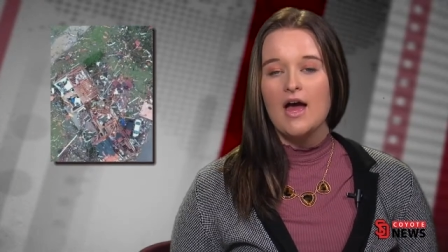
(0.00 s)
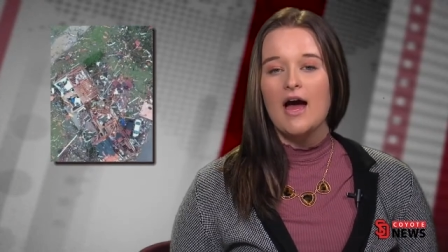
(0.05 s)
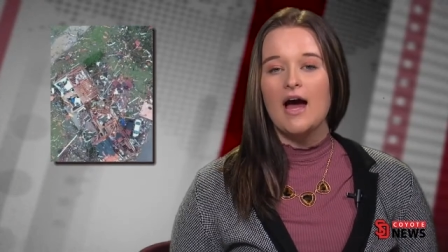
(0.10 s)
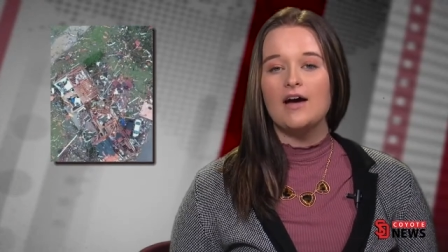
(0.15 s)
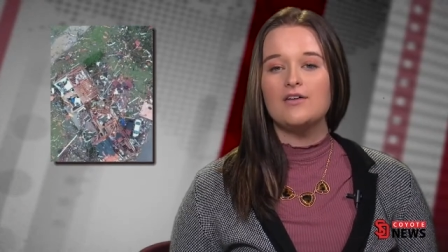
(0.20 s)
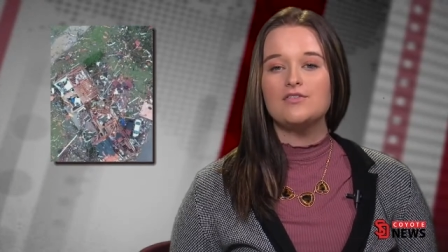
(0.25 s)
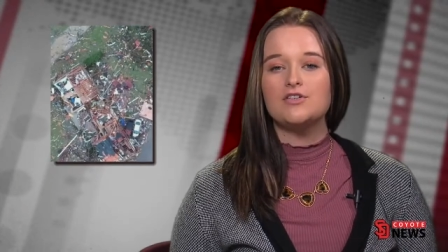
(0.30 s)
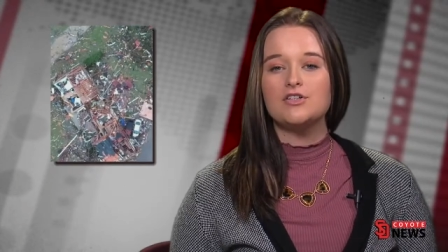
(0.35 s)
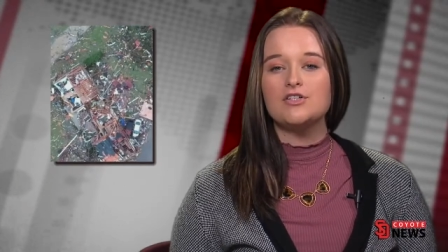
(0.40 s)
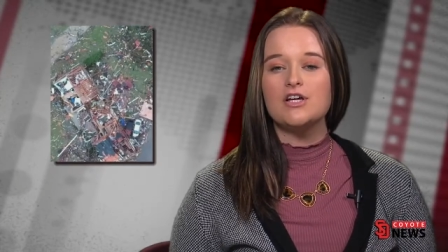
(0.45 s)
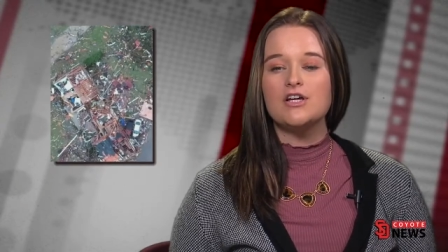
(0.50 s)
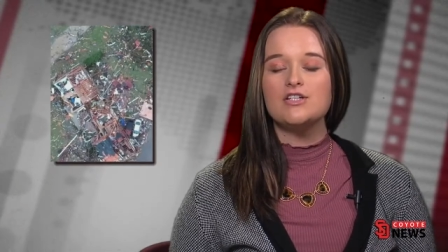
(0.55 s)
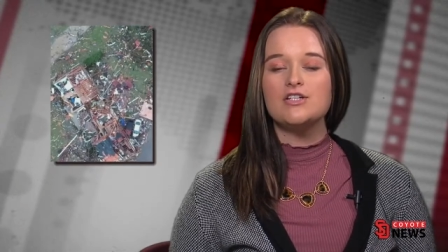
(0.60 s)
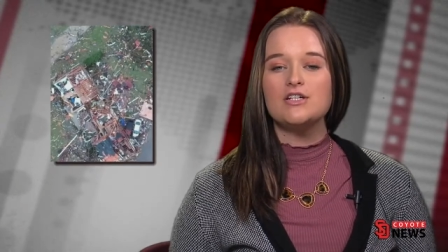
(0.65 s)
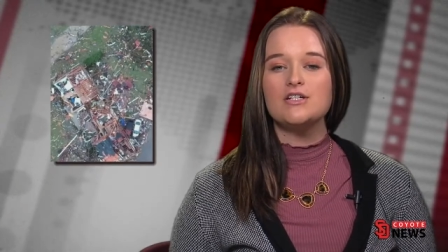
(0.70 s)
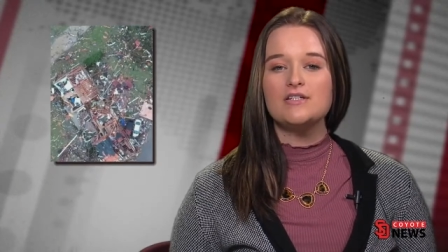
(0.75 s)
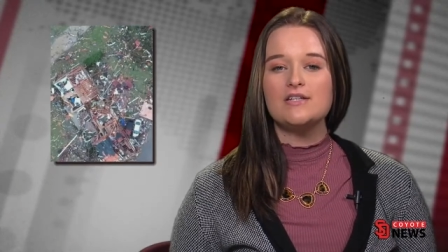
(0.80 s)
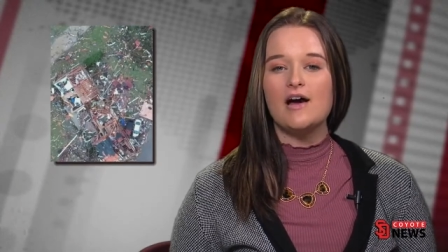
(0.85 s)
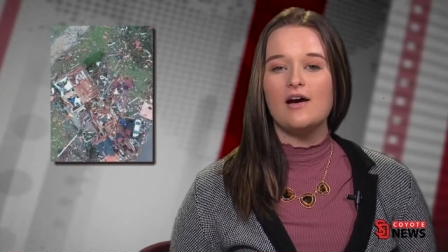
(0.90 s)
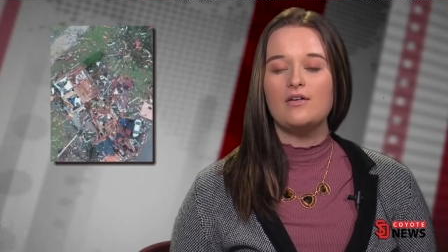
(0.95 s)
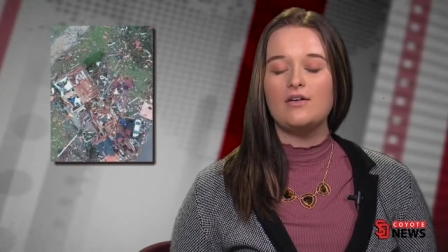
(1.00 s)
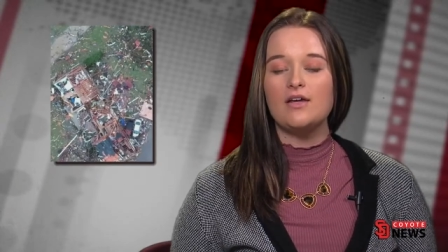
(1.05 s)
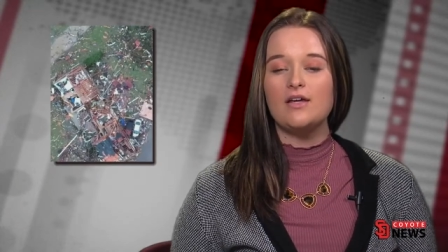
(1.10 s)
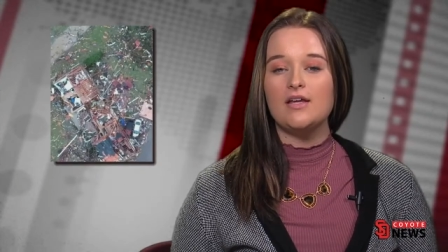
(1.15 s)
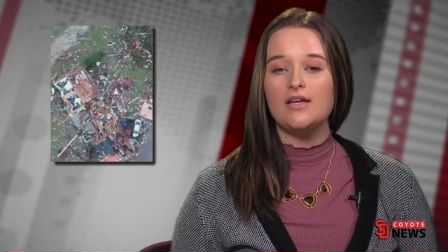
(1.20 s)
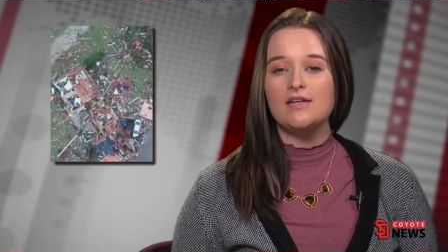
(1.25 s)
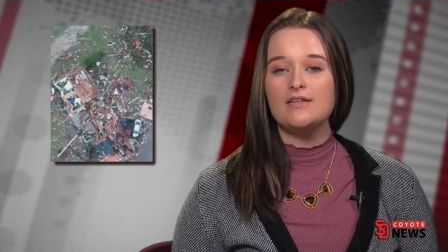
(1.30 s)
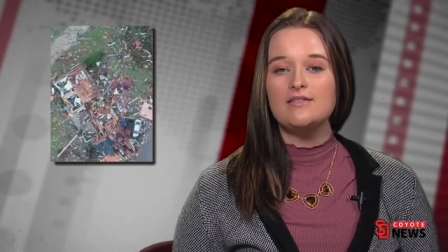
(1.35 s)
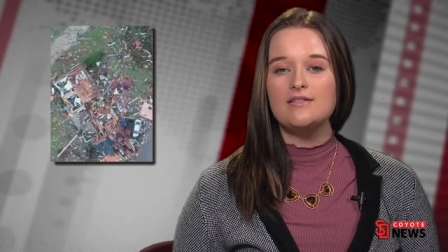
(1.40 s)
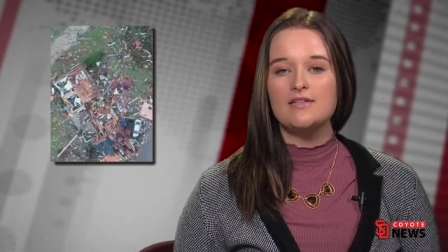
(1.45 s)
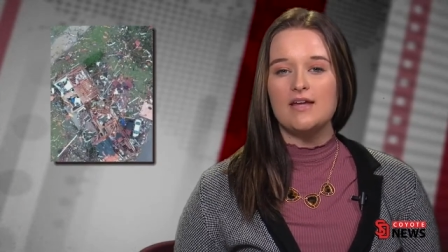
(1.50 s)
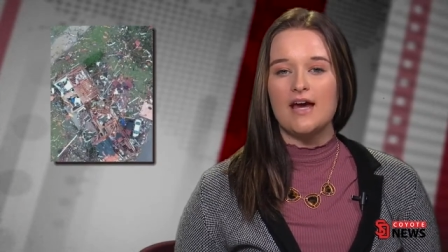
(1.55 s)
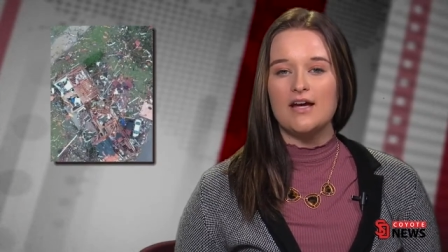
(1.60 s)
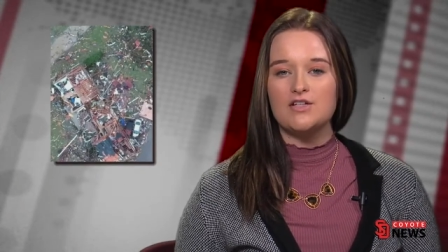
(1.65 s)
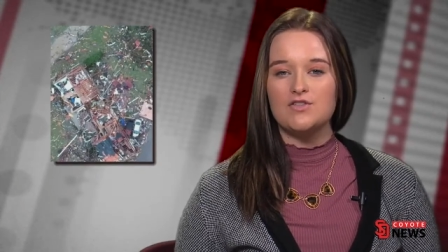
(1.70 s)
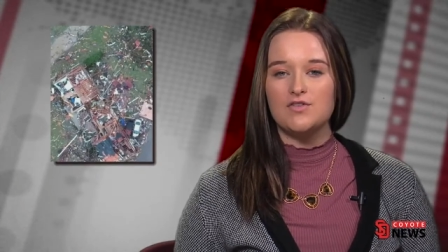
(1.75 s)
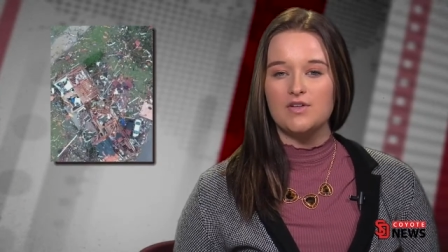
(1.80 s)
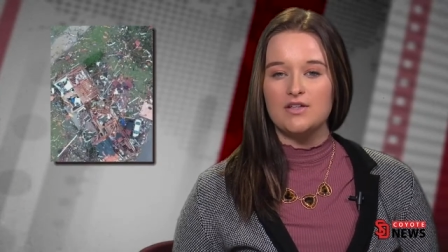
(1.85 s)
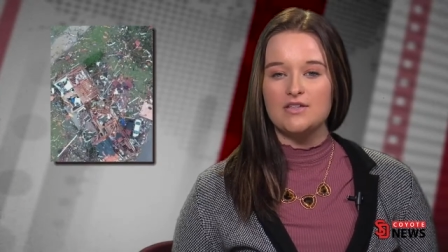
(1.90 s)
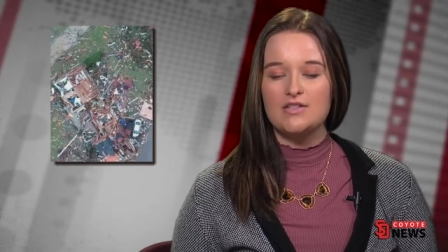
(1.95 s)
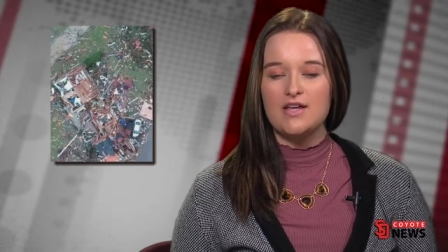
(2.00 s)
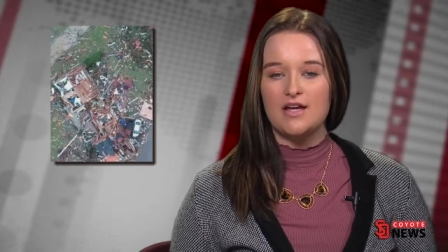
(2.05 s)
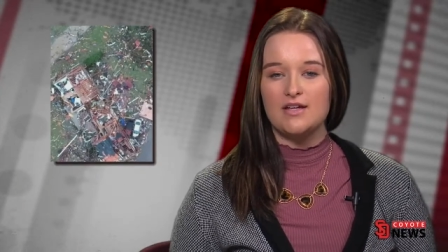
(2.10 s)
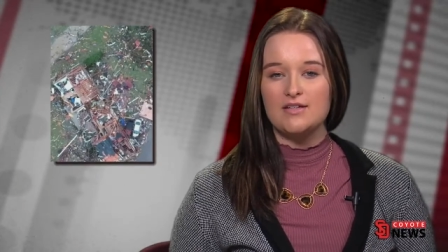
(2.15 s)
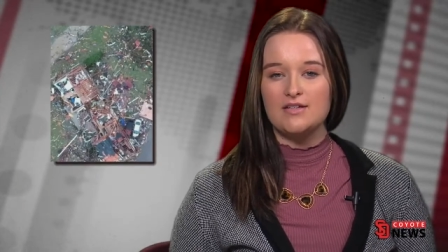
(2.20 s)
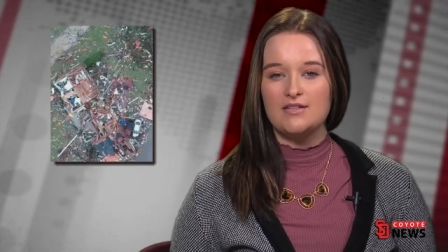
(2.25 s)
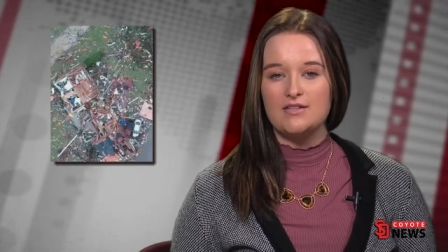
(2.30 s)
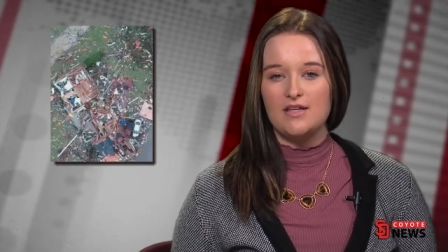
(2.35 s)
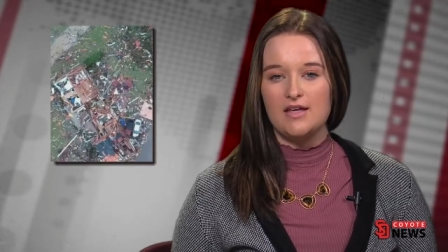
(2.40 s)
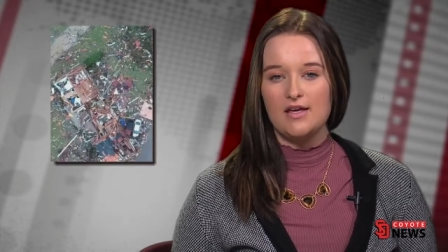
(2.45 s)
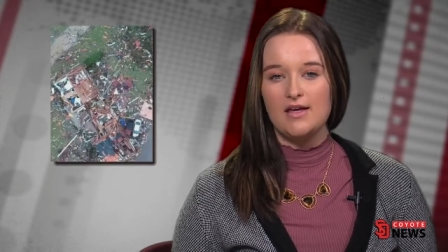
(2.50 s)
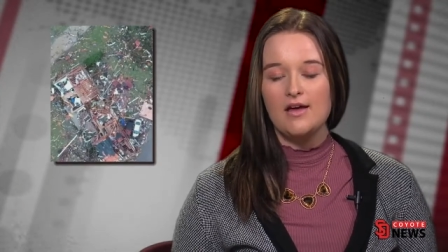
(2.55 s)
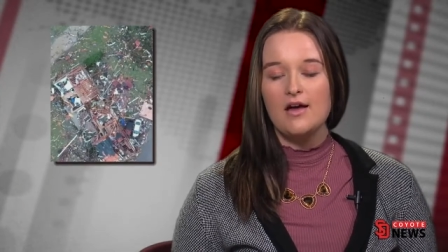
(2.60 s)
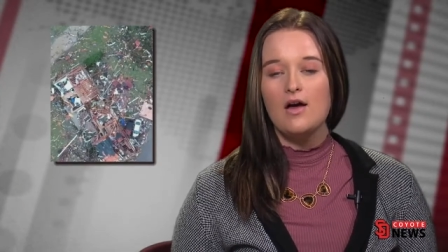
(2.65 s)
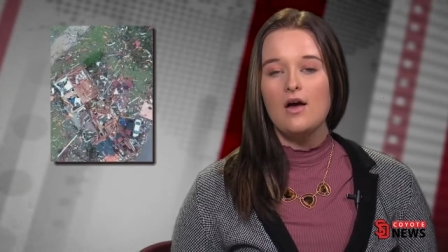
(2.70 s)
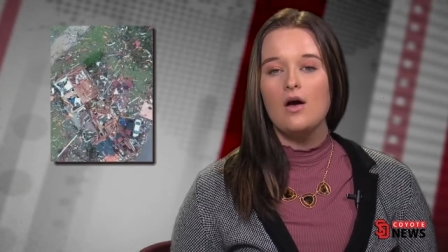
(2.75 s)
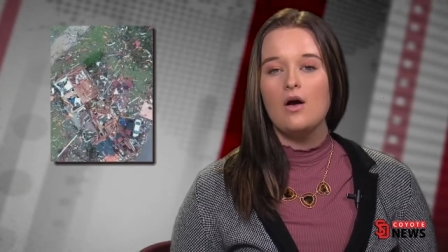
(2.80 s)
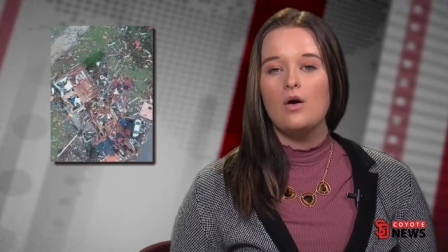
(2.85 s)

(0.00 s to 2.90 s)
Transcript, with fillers: after touching down in East Nashville, Tennessee.